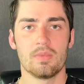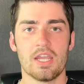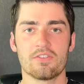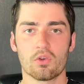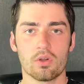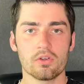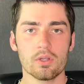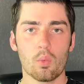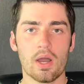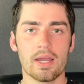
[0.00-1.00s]
If you're
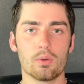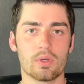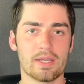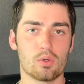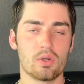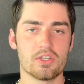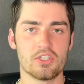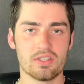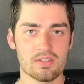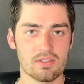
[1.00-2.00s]
wondering why when I quoted
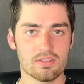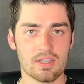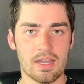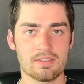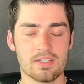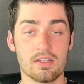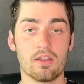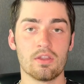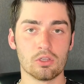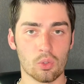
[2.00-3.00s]
Jesus, I said
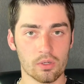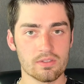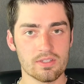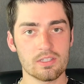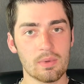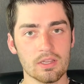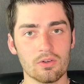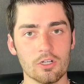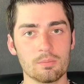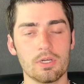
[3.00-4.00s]
the Lord said to my
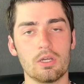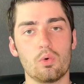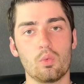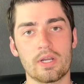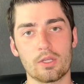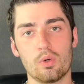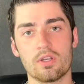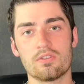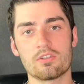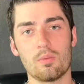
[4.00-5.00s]
Lord, but when I
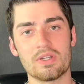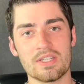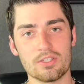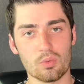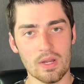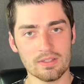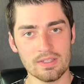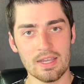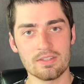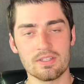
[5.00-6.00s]
quoted Psalm 110
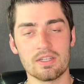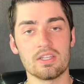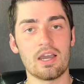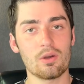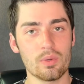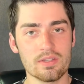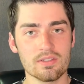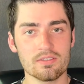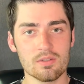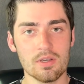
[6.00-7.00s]
directly, I said Yahweh
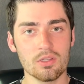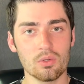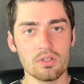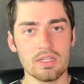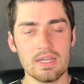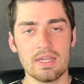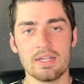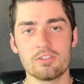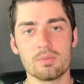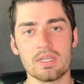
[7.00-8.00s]
says to my Lord,
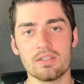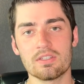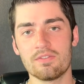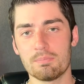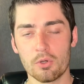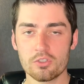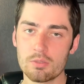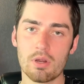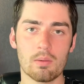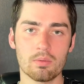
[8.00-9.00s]
it's because if most of
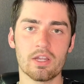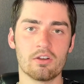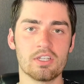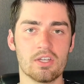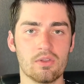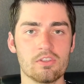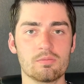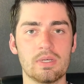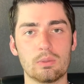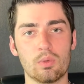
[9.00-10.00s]
you probably already know this,
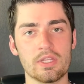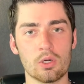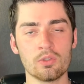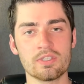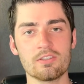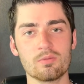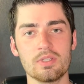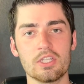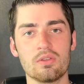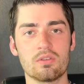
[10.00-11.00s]
but when the Old
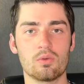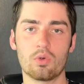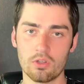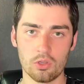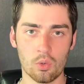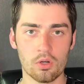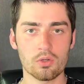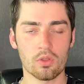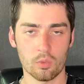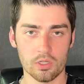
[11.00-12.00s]
Testament uses the word Lord
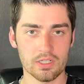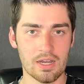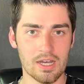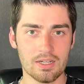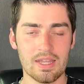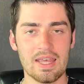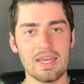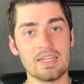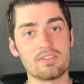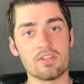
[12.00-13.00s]
or the word God,
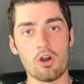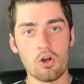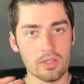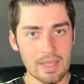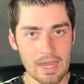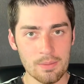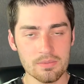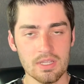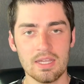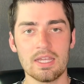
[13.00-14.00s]
and it's in all
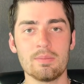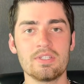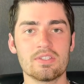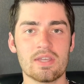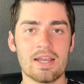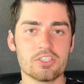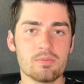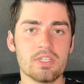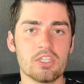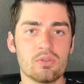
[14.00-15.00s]
caps, it means it's actually
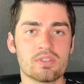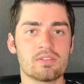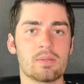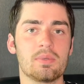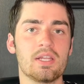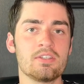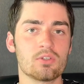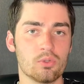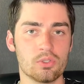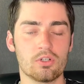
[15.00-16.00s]
being used as a
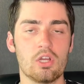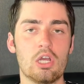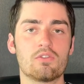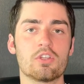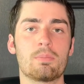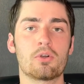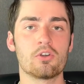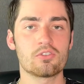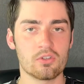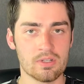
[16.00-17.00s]
placeholder for the
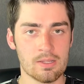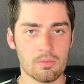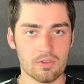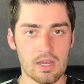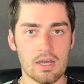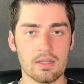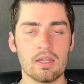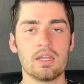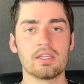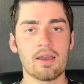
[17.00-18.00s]
personal name of God,
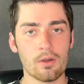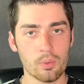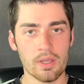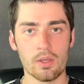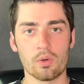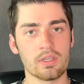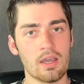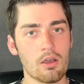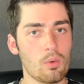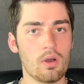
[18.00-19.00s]
Yahweh or
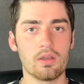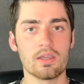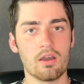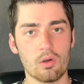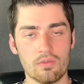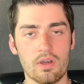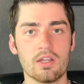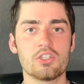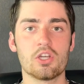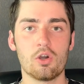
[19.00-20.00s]
Yahuwah,
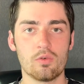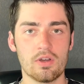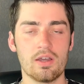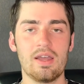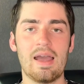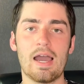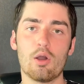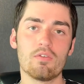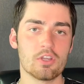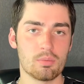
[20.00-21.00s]
Yahovah, Jehovah,
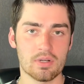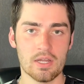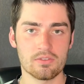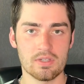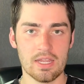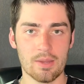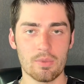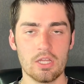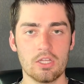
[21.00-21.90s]
however you pronounce the name.